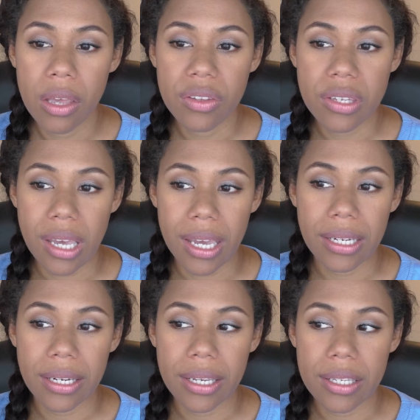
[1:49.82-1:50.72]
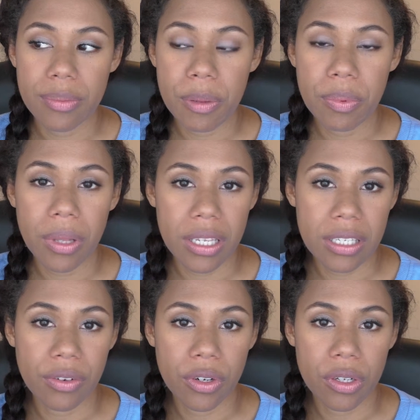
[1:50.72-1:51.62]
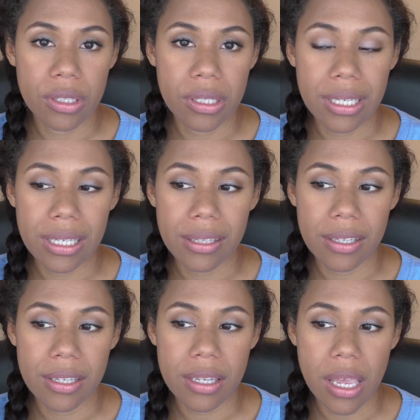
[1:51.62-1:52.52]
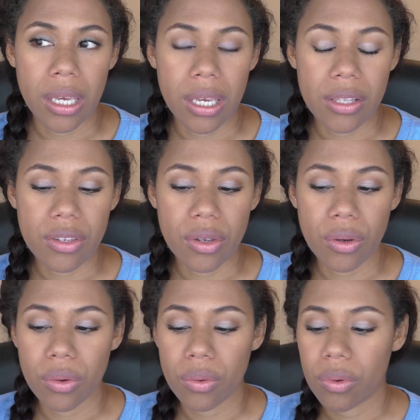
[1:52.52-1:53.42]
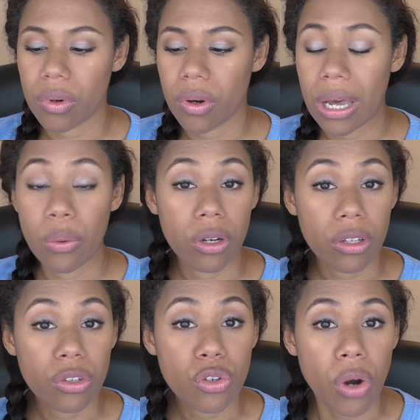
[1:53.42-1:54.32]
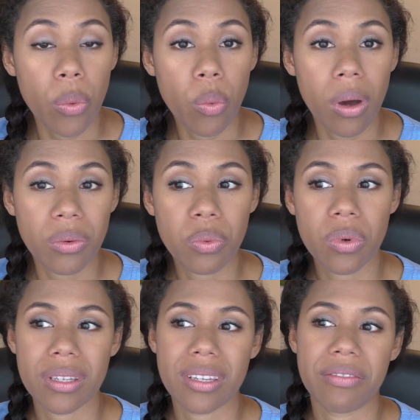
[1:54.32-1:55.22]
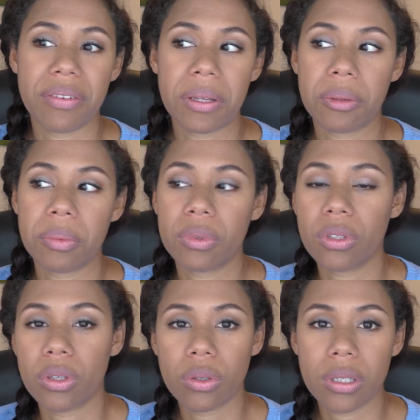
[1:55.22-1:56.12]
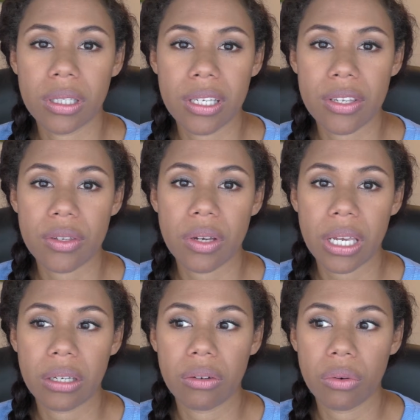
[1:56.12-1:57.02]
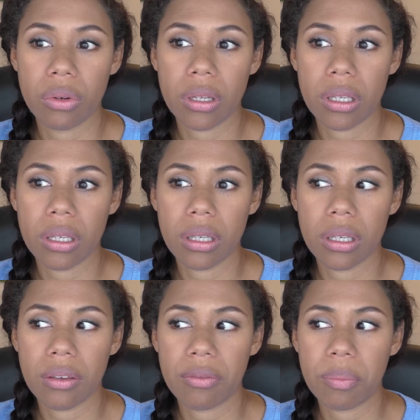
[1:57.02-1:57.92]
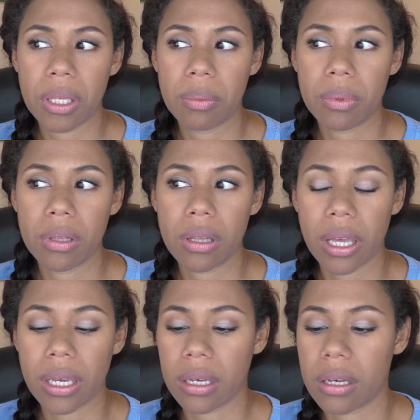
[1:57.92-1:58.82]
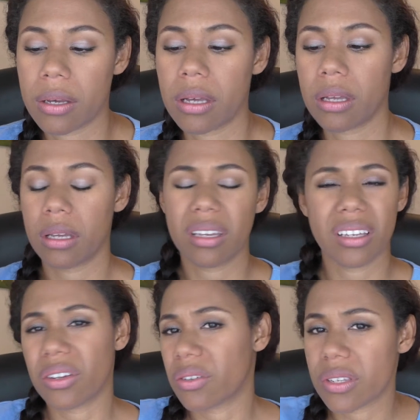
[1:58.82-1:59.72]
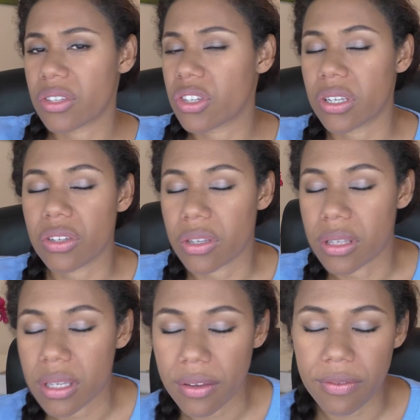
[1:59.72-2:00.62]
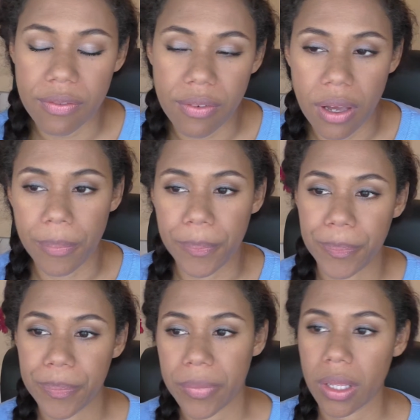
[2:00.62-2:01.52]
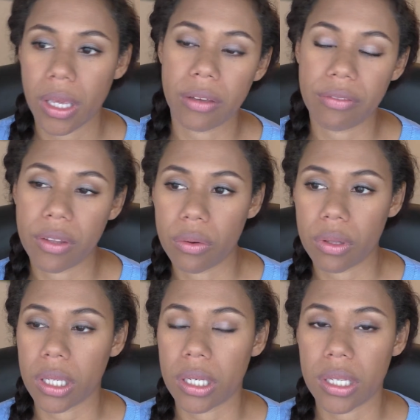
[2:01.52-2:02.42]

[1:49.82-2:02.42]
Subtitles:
site, is people asking for concealers. And so I wanted to try what was available locally so I could give people like a, you know, suggestions if they're really